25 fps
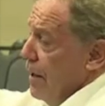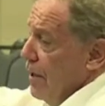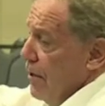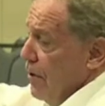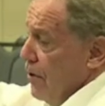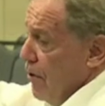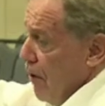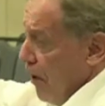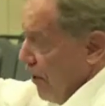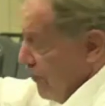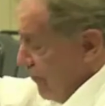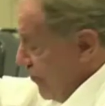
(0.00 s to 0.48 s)

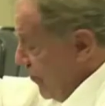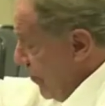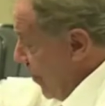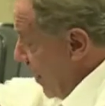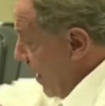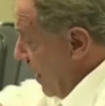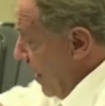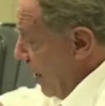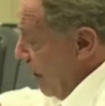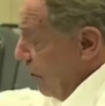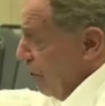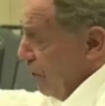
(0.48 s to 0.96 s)
not
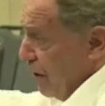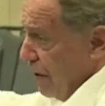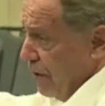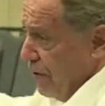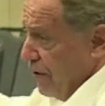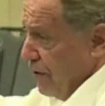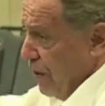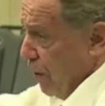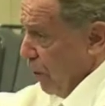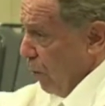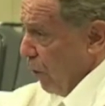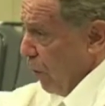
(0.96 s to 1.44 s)
sitting
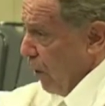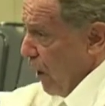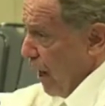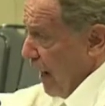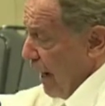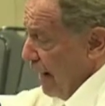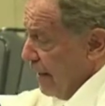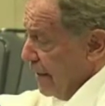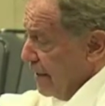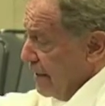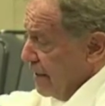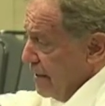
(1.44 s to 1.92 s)
with the
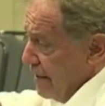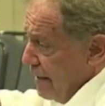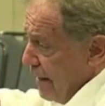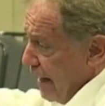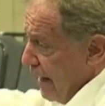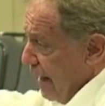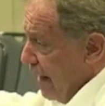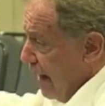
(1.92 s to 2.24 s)
white